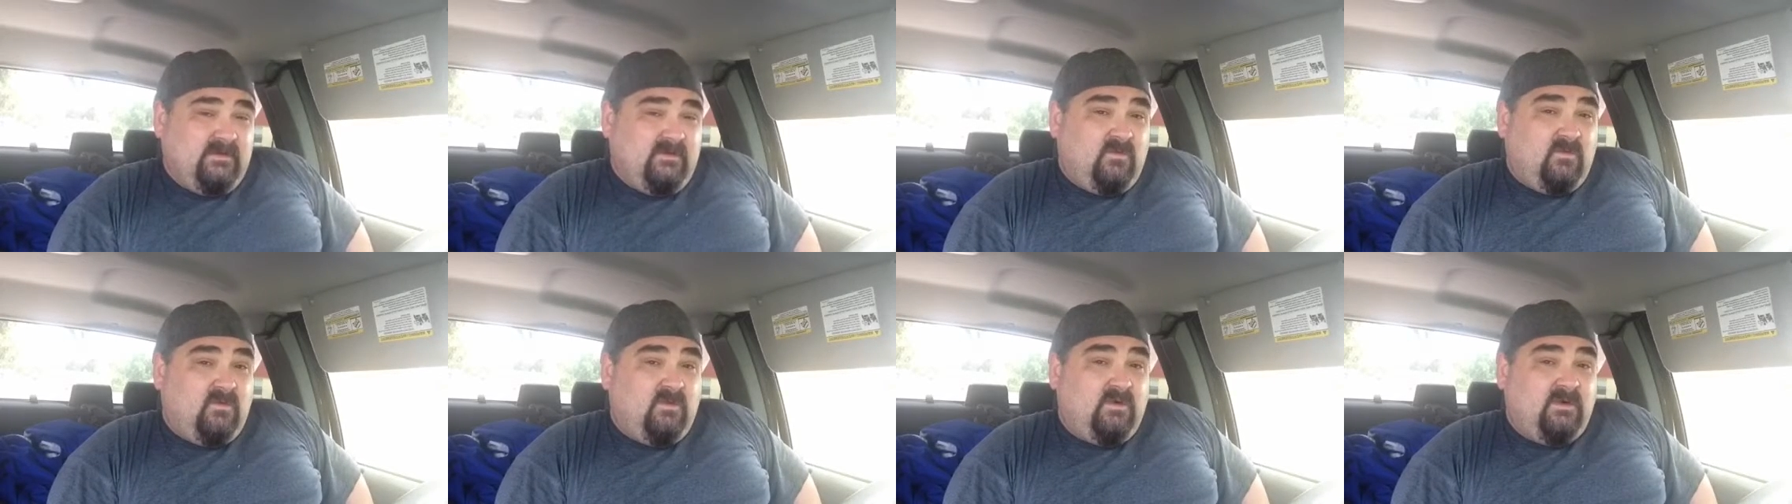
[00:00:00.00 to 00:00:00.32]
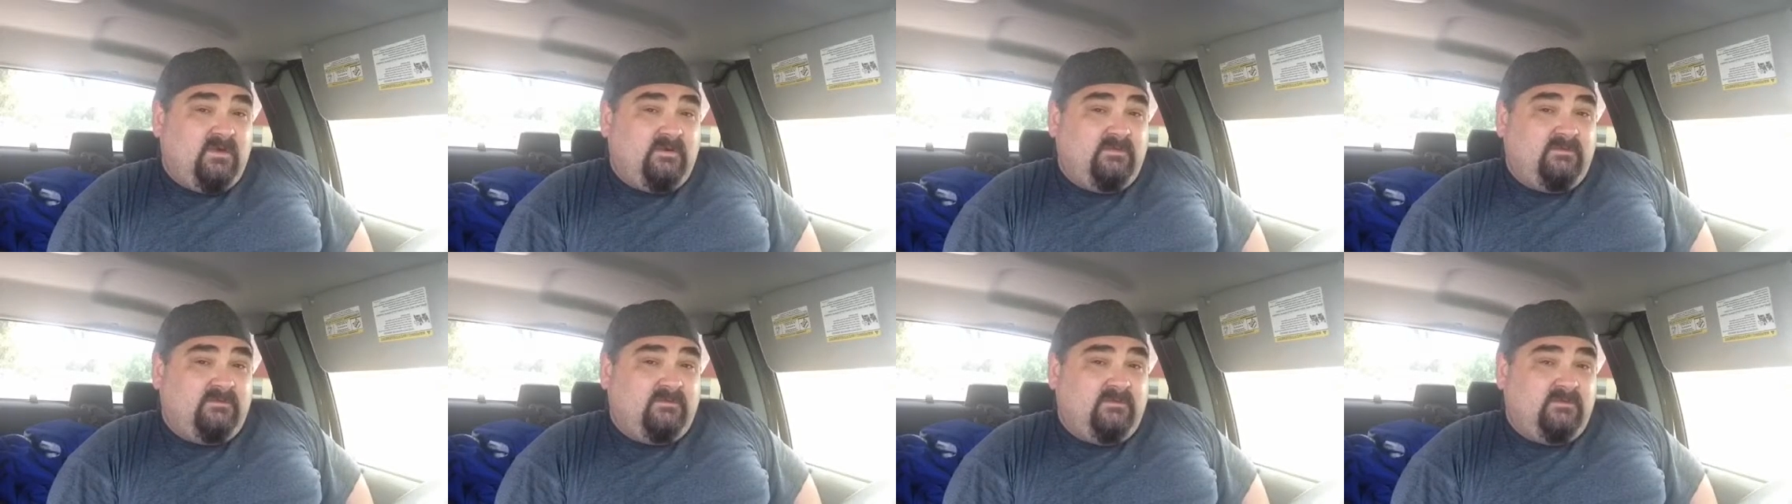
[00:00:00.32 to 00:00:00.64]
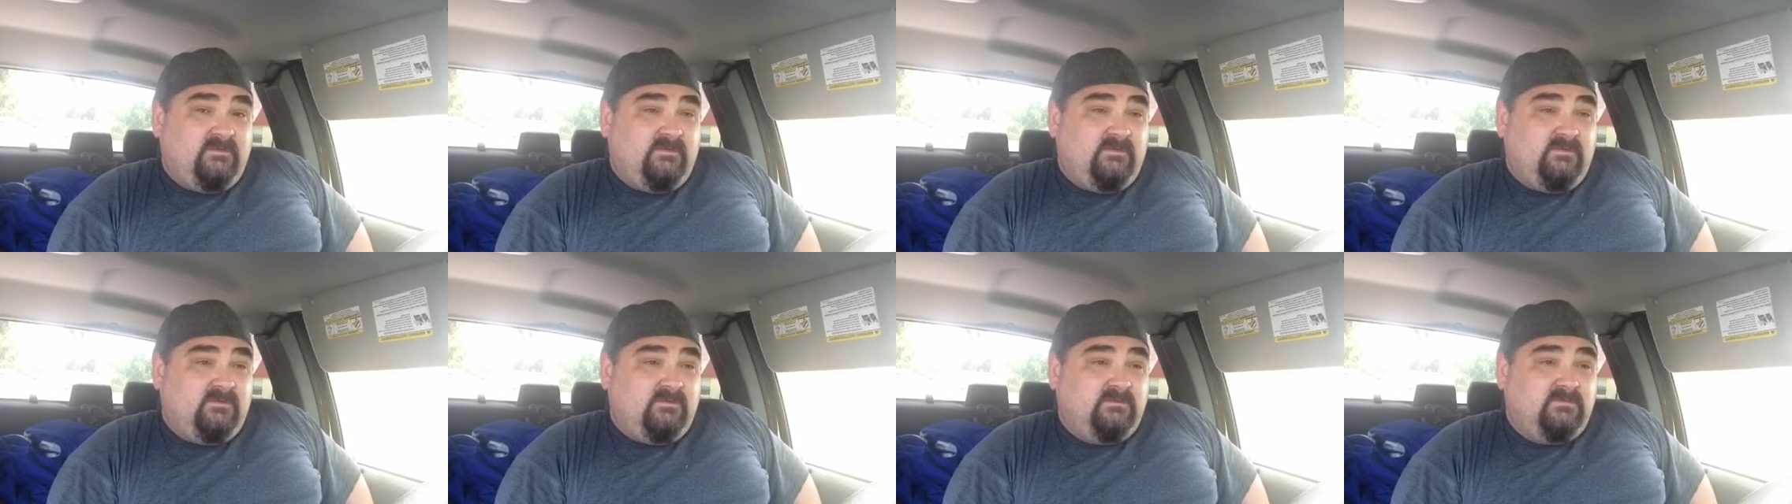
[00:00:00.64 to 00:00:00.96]
I wanted
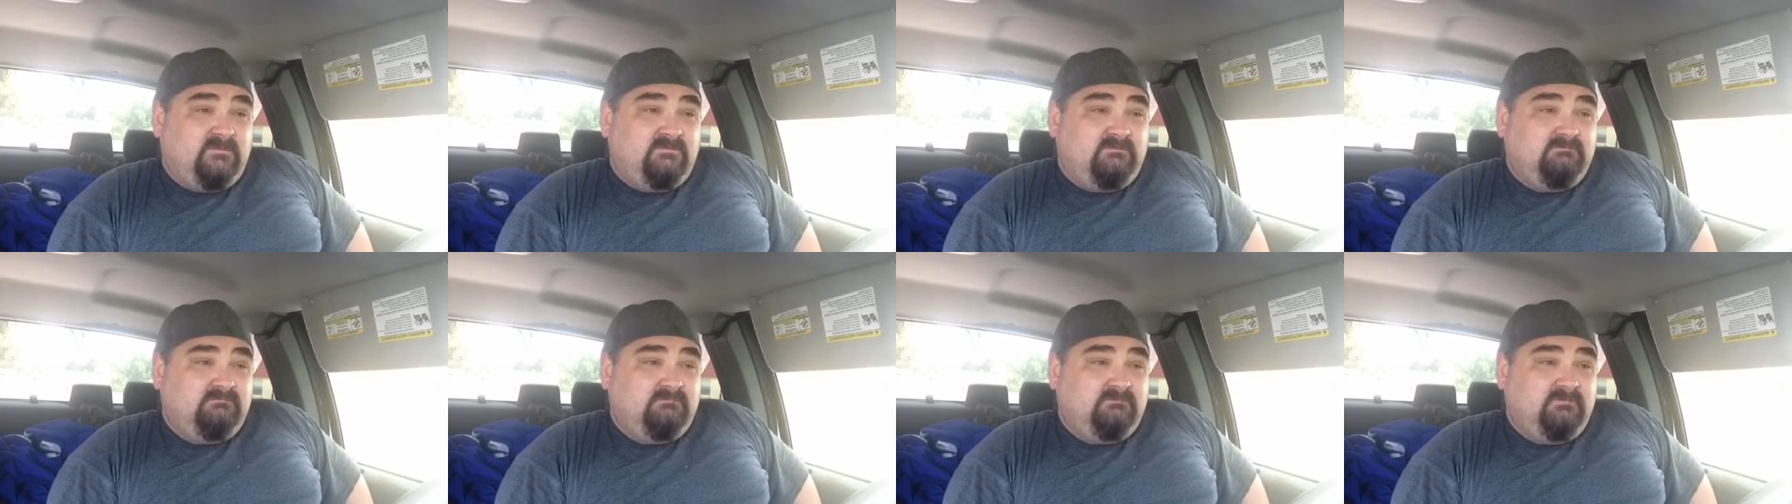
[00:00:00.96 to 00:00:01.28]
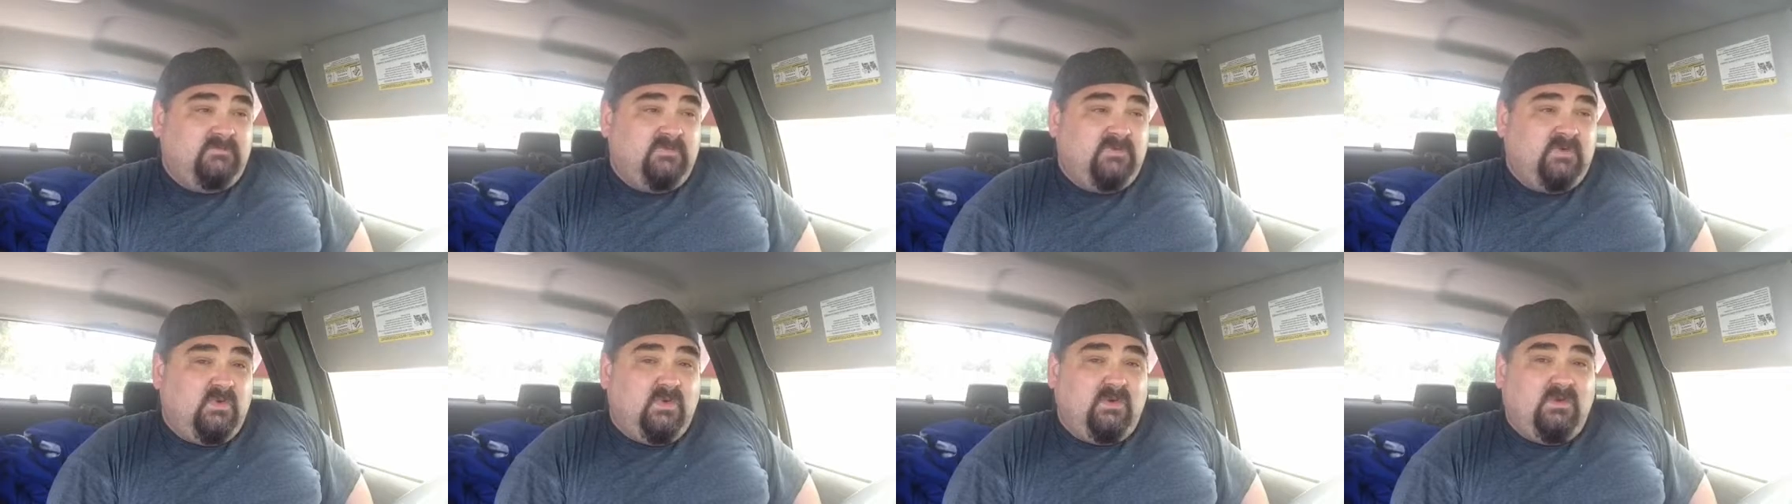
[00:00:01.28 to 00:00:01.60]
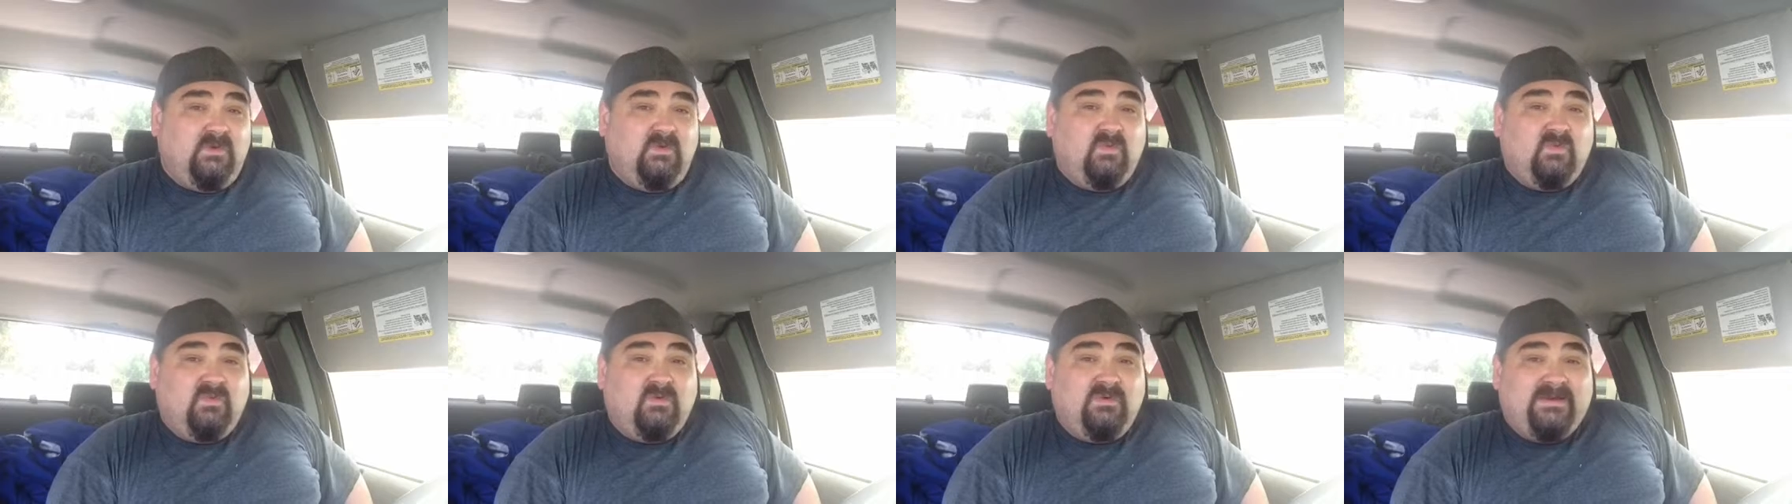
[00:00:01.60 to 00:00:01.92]
to do a
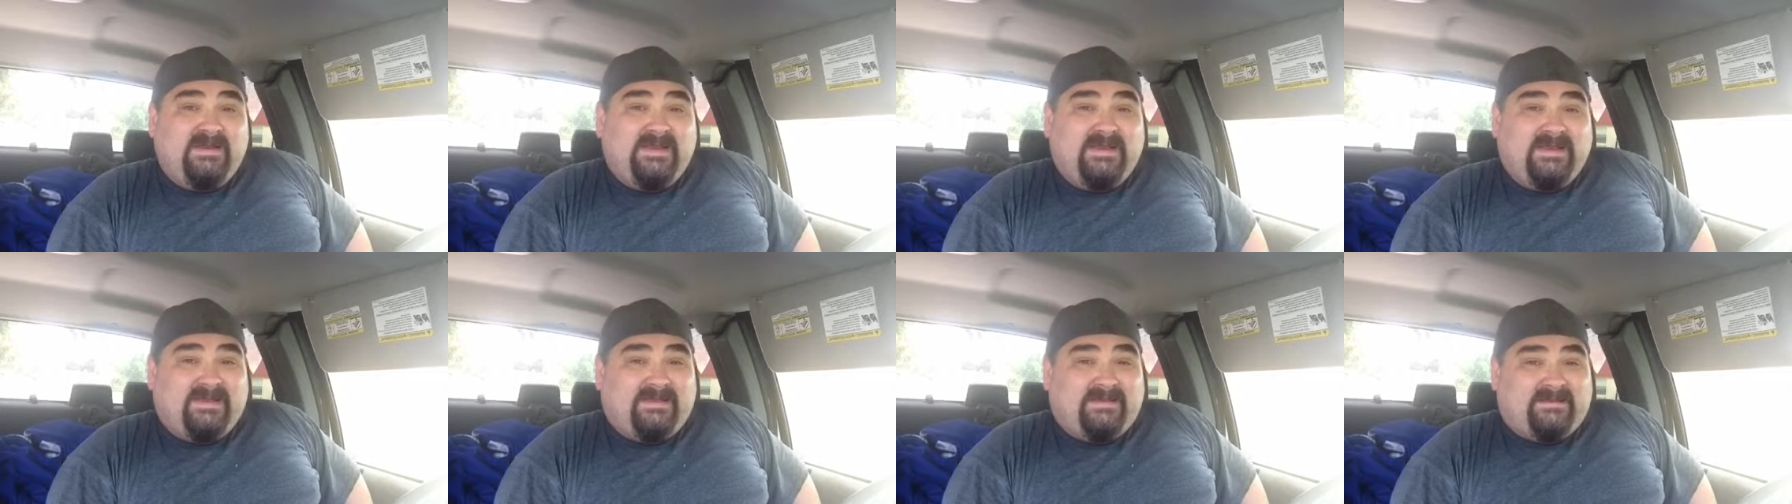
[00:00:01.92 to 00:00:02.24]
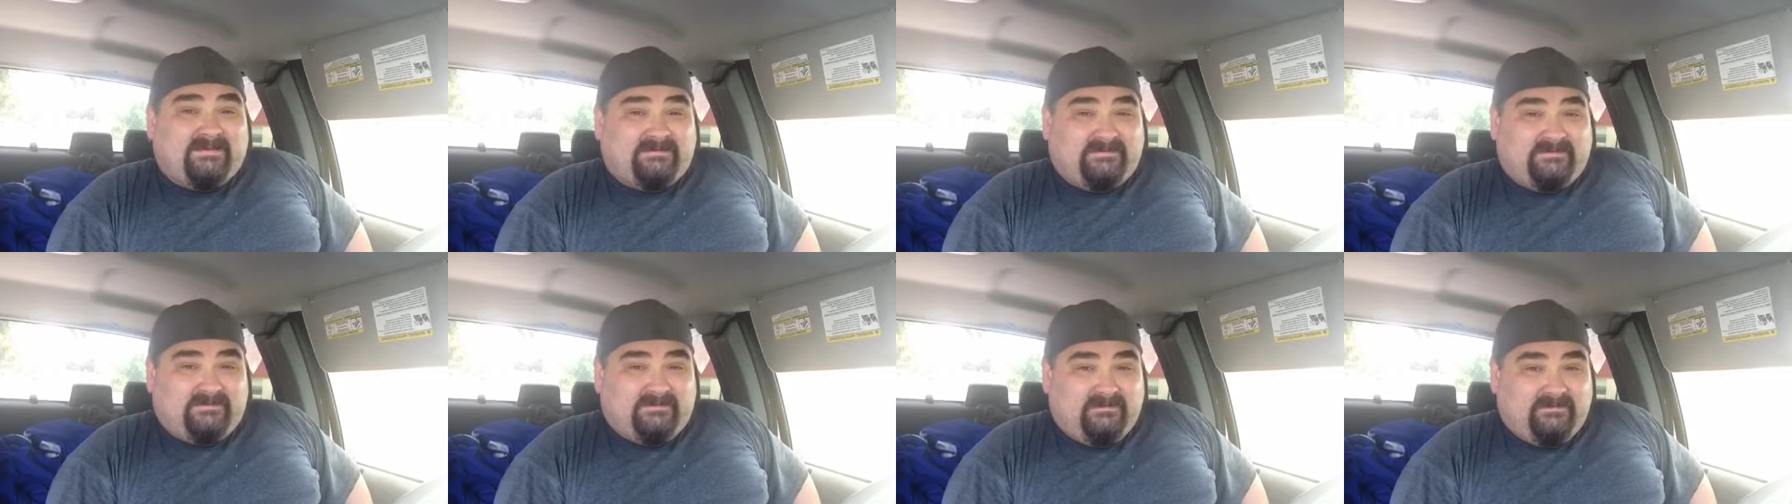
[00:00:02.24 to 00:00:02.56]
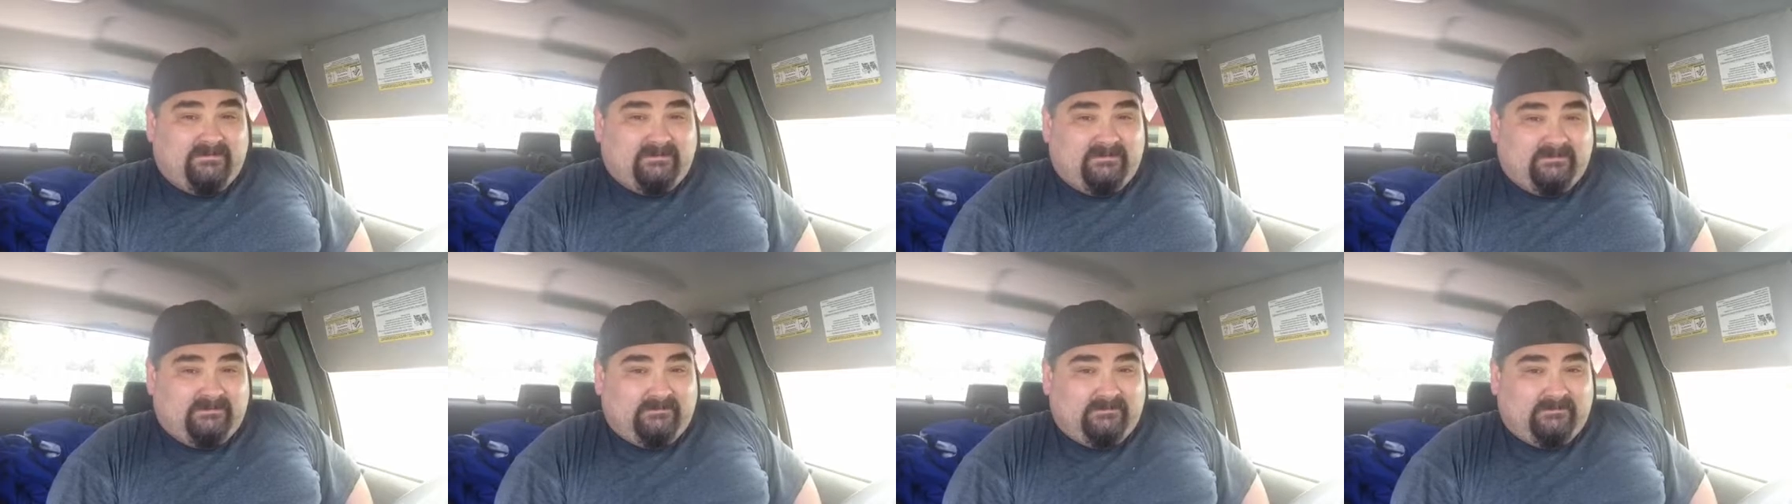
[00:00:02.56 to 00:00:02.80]
little rant.